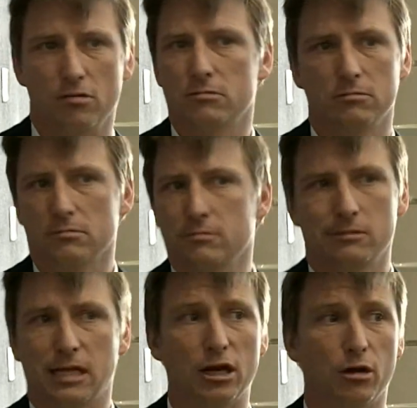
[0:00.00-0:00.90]
don't. What
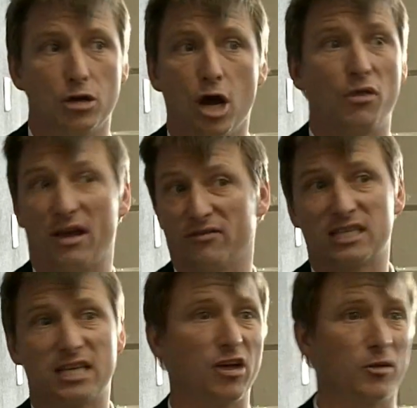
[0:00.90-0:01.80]
is your? I mean,
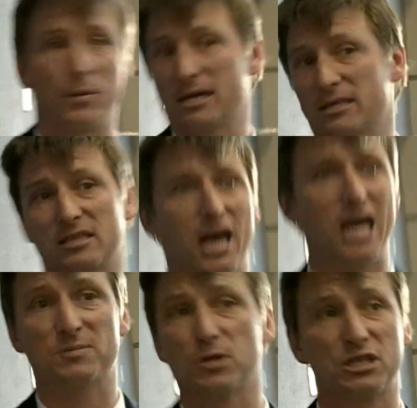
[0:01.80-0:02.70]
what is your?
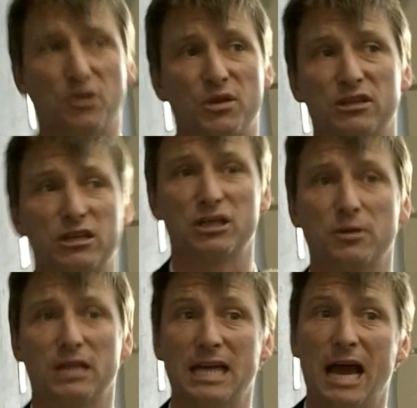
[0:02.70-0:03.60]
Okay. They don't think they can do
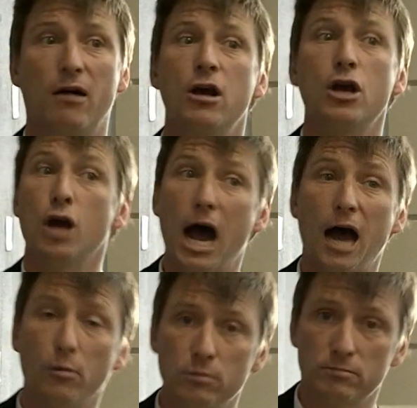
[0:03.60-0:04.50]
right. now, what is
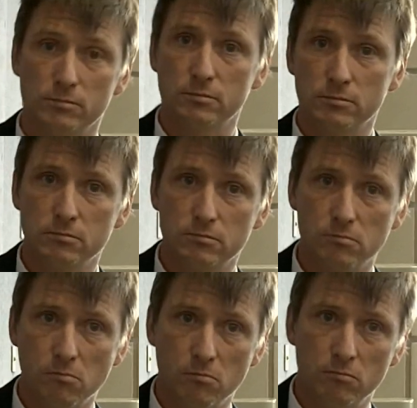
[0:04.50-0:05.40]
your average
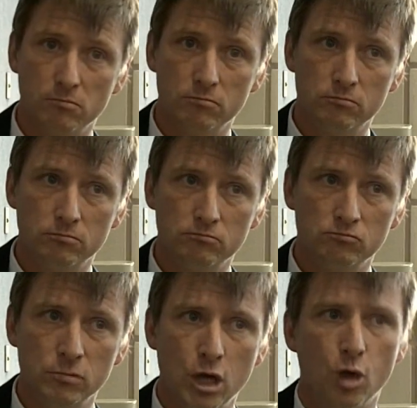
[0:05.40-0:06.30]
client like? I mean,
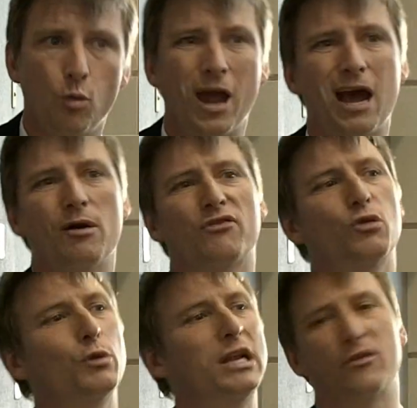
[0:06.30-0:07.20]
size-wise. Yeah, we have
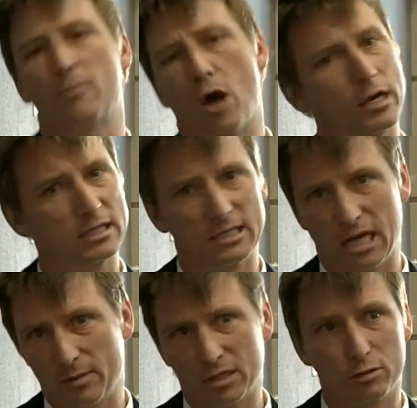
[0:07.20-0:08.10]
three different markets.
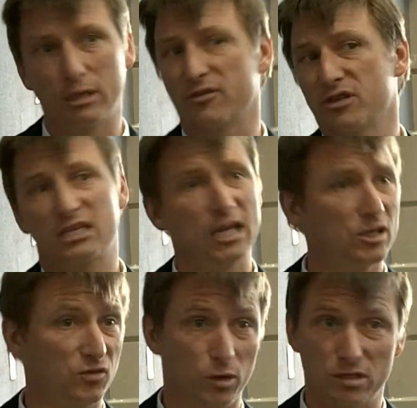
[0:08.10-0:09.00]
Okay. Three yeah. different
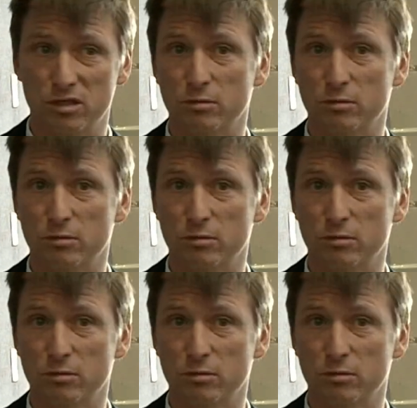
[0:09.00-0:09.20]
sales forces.